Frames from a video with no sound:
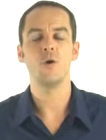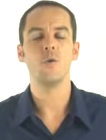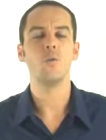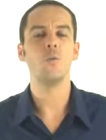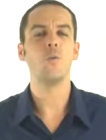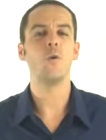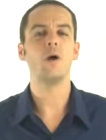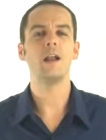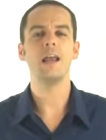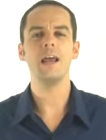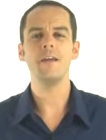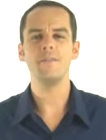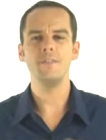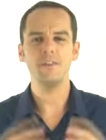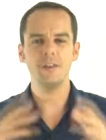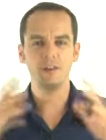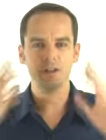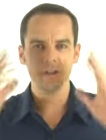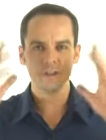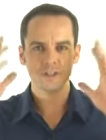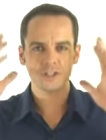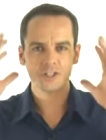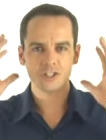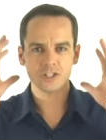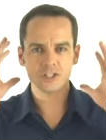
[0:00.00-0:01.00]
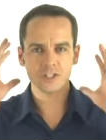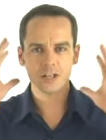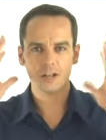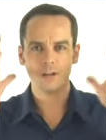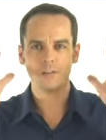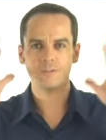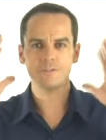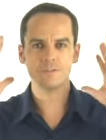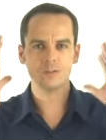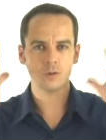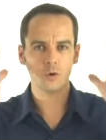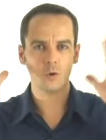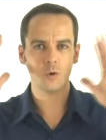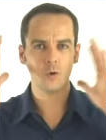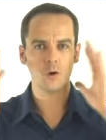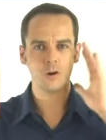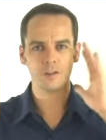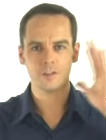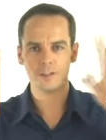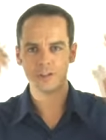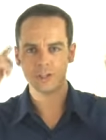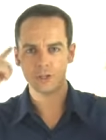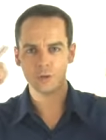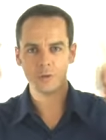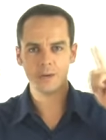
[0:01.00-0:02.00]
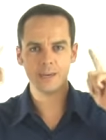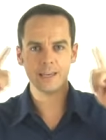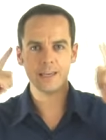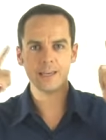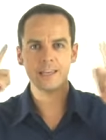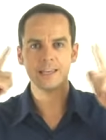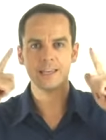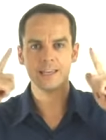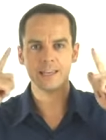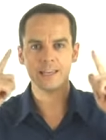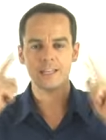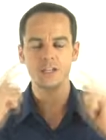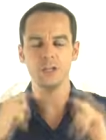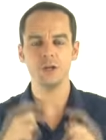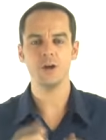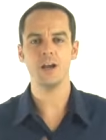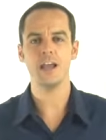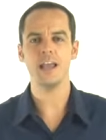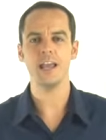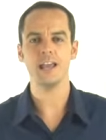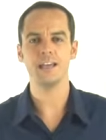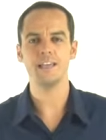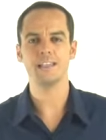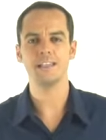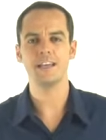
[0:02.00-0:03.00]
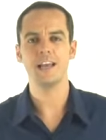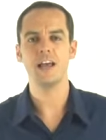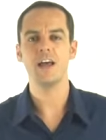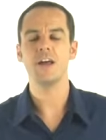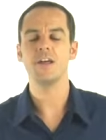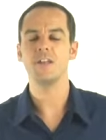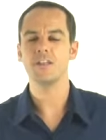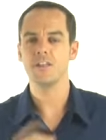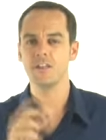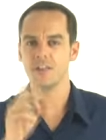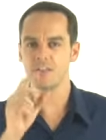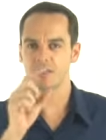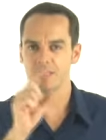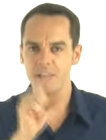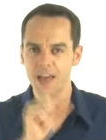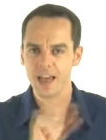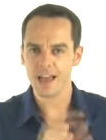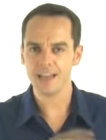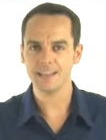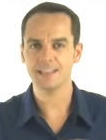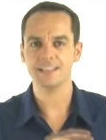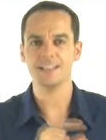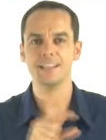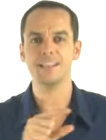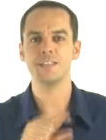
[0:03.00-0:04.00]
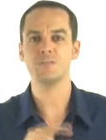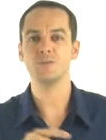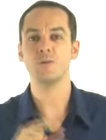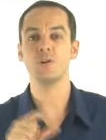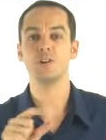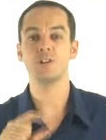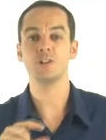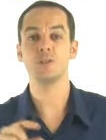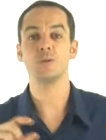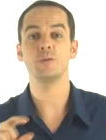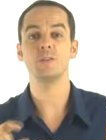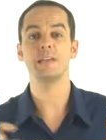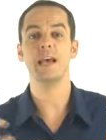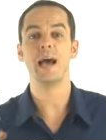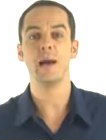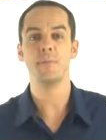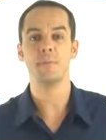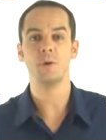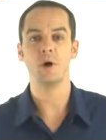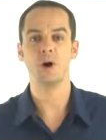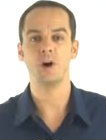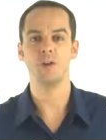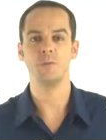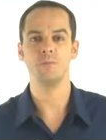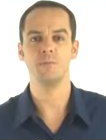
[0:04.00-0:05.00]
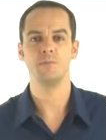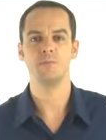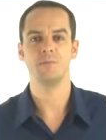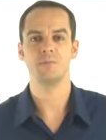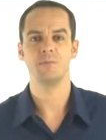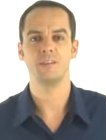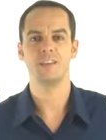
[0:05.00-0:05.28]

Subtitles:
Whatever self-talk that you hear in your head, that is what to tap on.